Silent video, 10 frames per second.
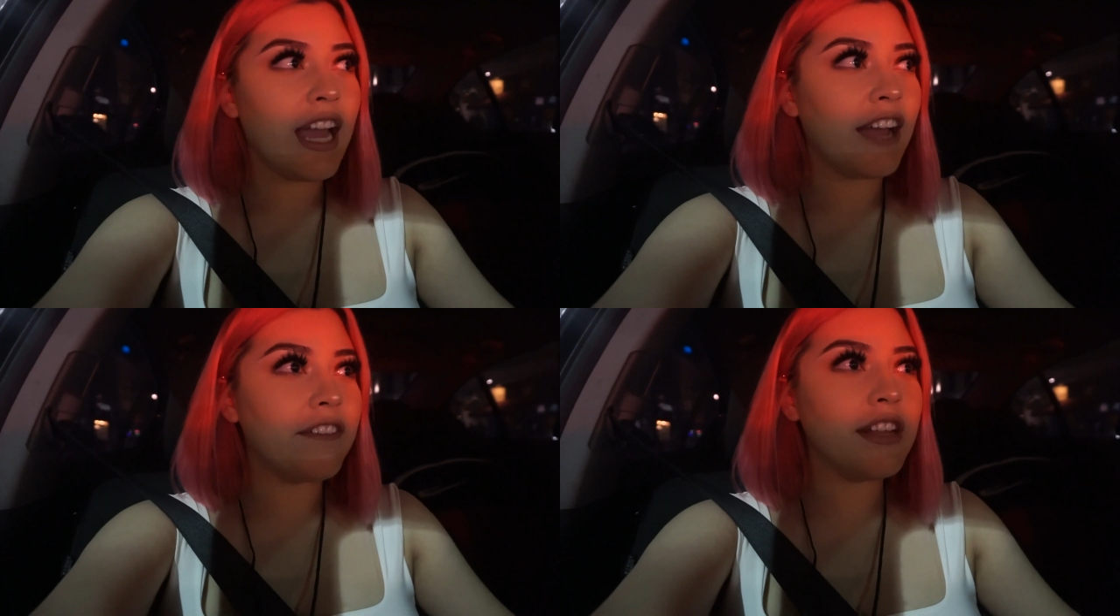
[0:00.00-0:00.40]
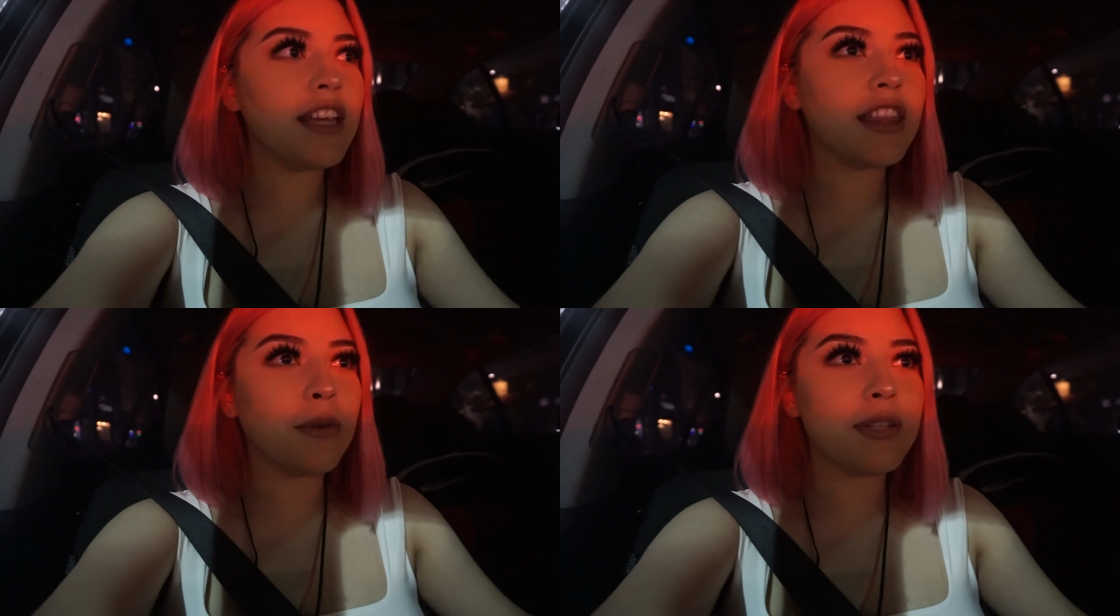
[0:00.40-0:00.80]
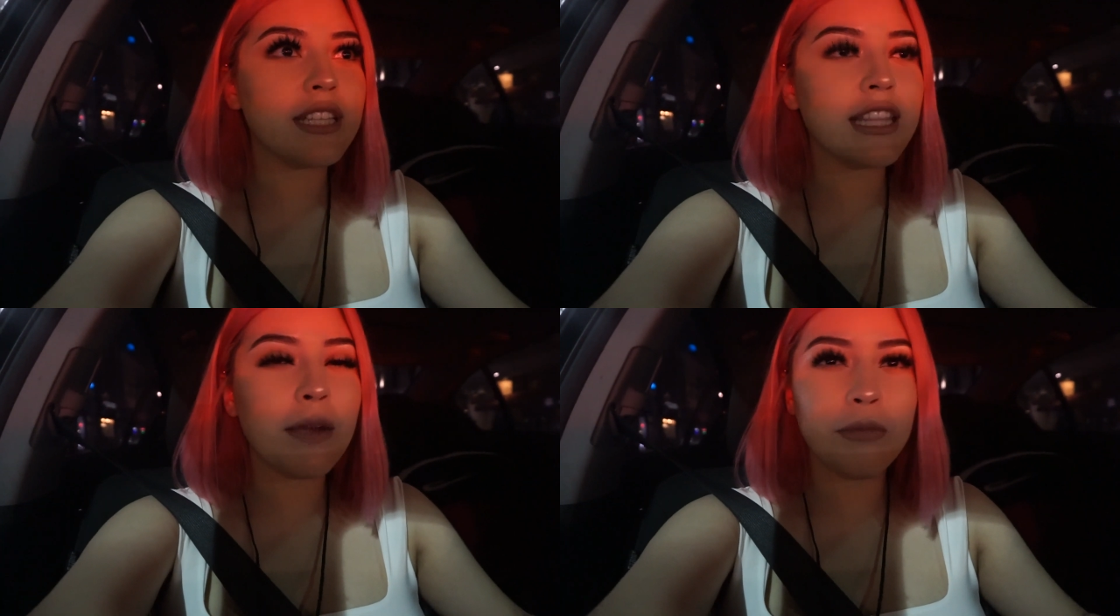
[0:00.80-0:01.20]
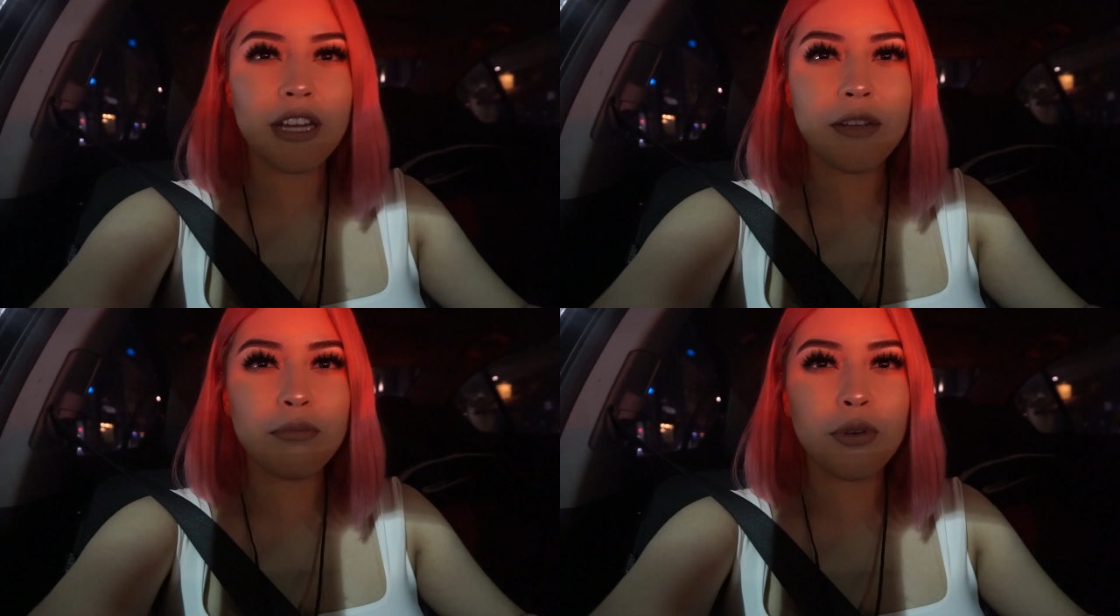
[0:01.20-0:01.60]
I feel like there wasn't that
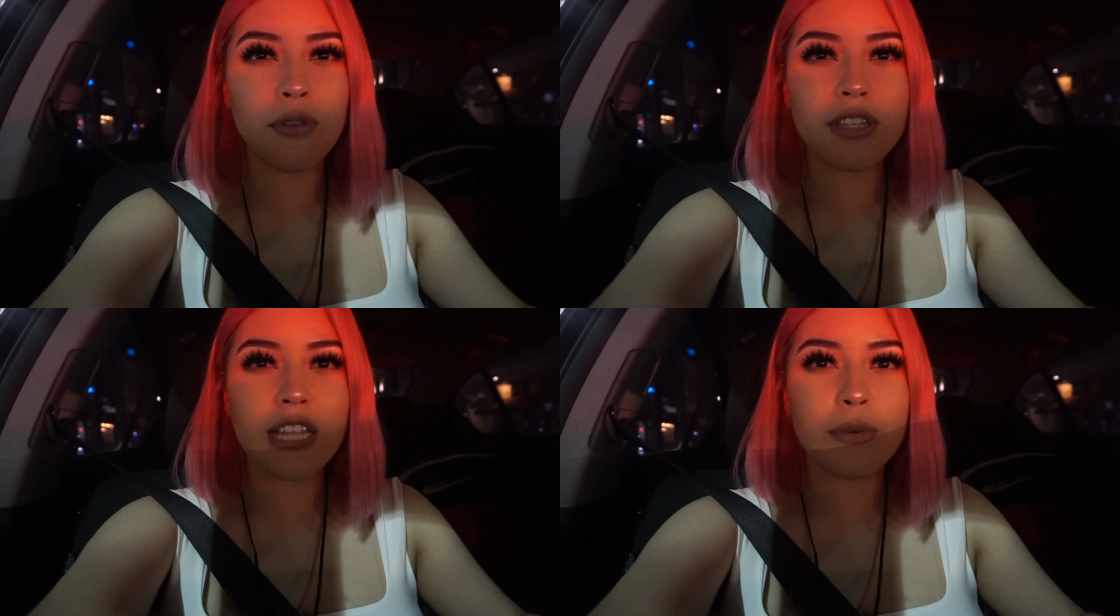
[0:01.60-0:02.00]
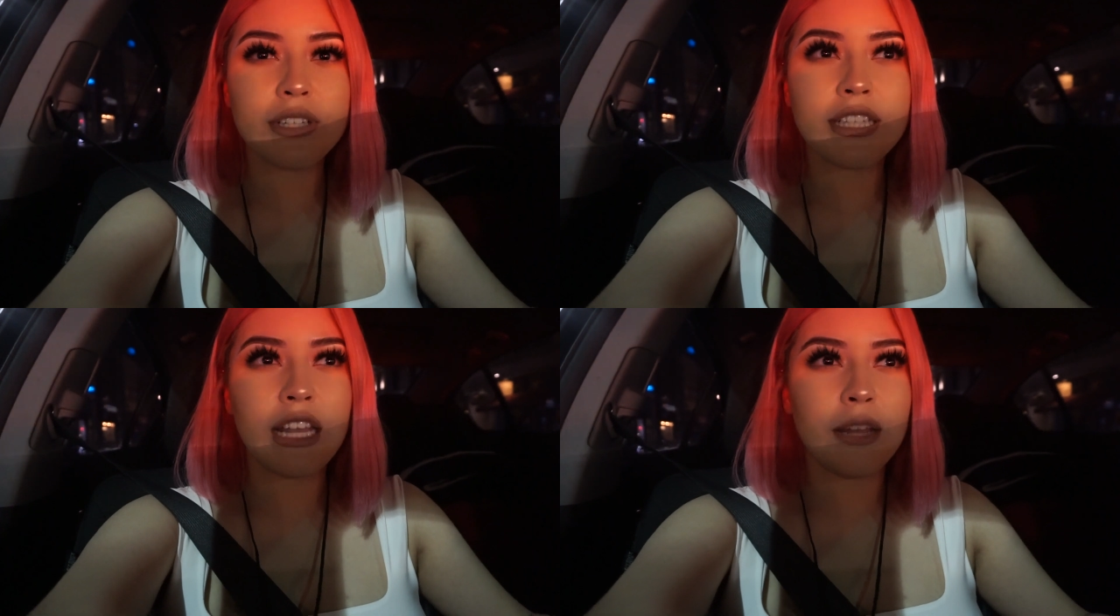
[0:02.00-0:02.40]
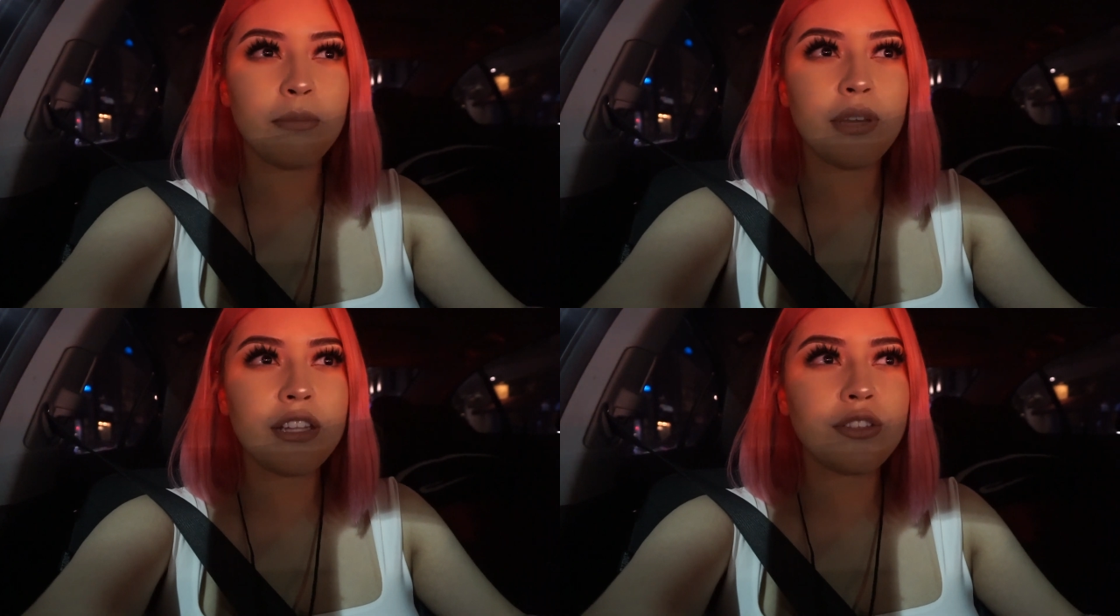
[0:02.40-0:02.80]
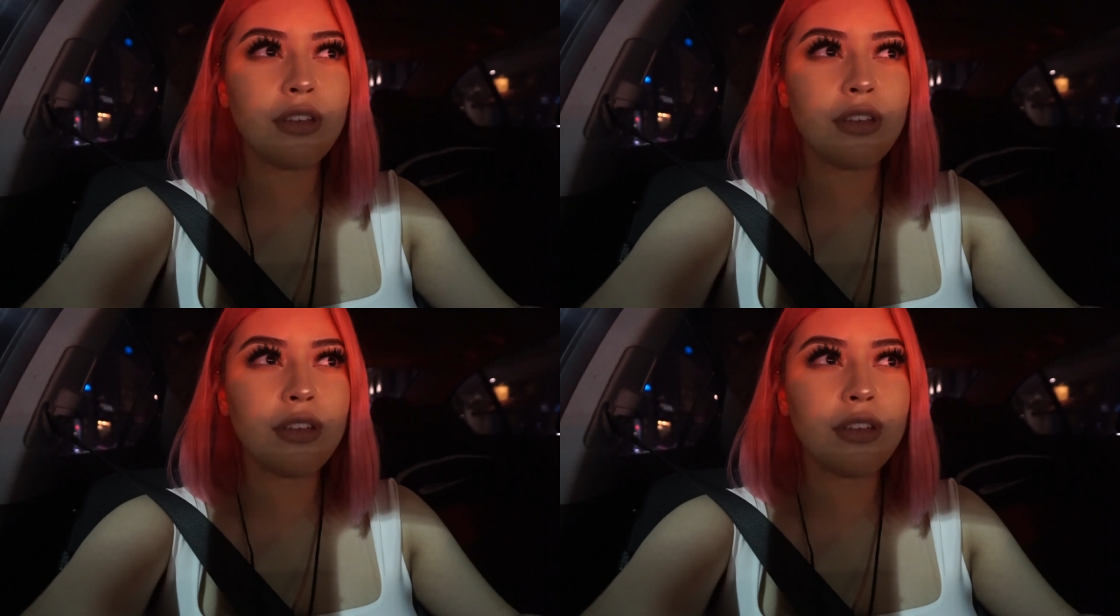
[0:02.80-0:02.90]
many booths that were set up yet,